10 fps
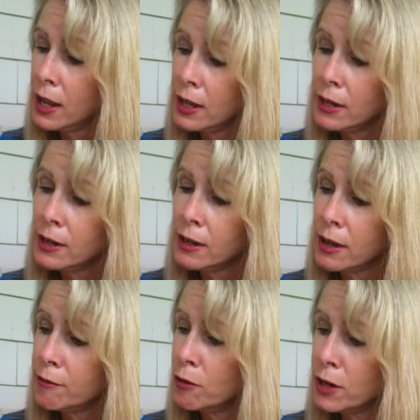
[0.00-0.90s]
And
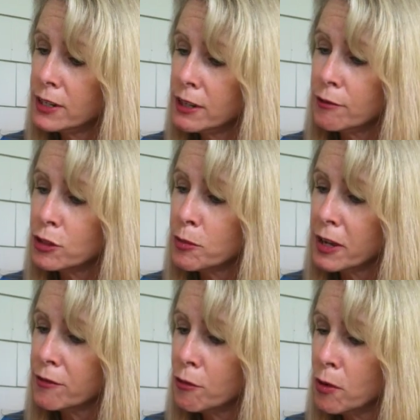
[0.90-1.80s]
I have a great deal of
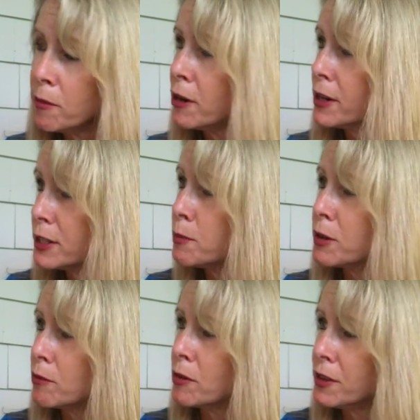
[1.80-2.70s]
respect for what Mary has
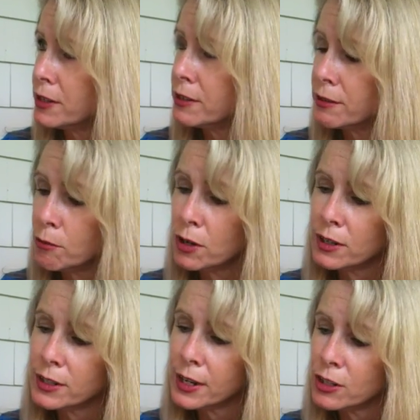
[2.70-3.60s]
built with this
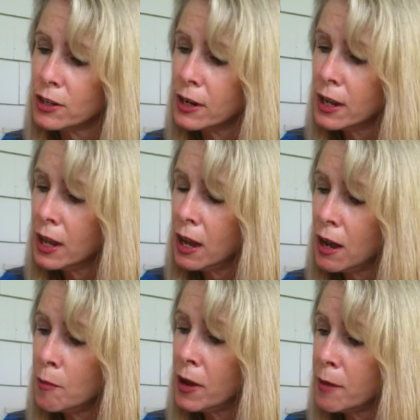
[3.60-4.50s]
organization.
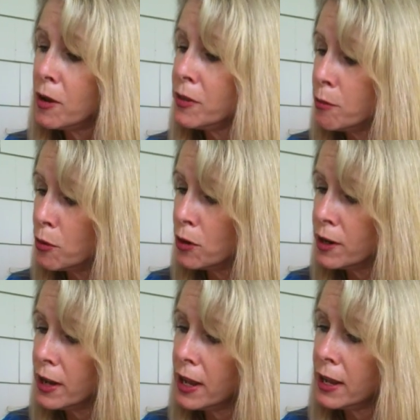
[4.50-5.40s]
I'm on the
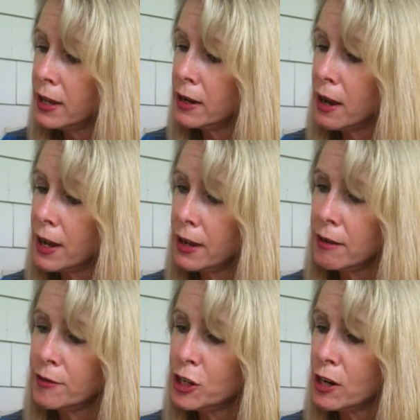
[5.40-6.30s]
board, and I
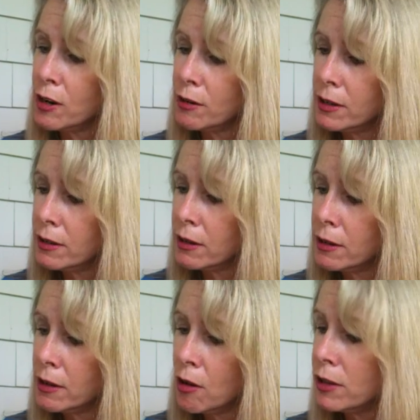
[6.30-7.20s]
have co-chaired
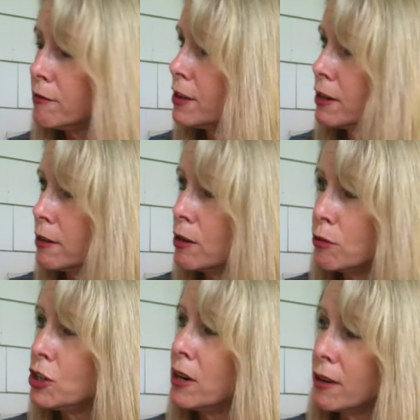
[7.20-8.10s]

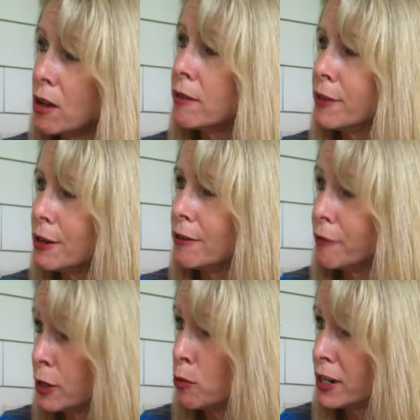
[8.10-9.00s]
all of their
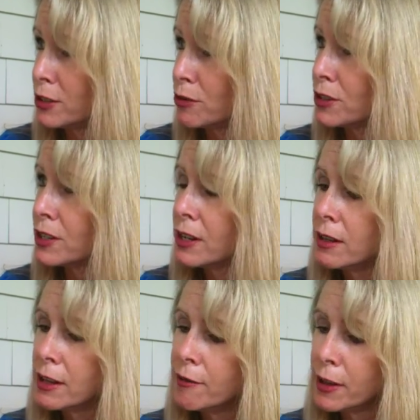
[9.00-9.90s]
fundraisers.
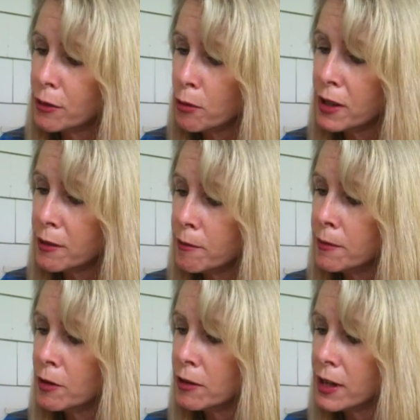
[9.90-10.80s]
They've had 3 of them,
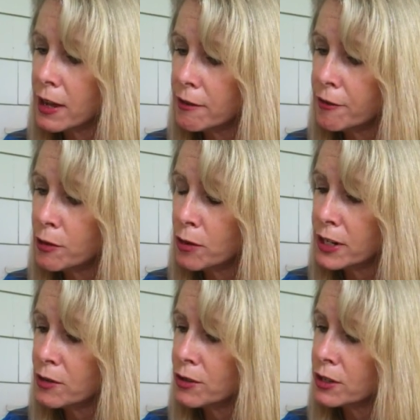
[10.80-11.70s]
gala
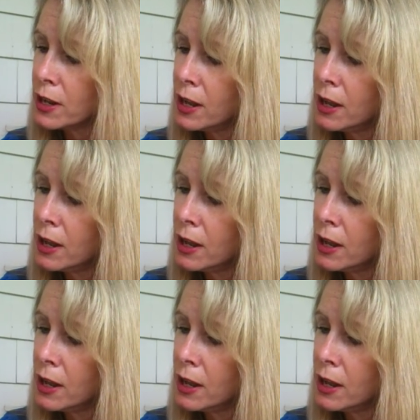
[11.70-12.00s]
fundraisers.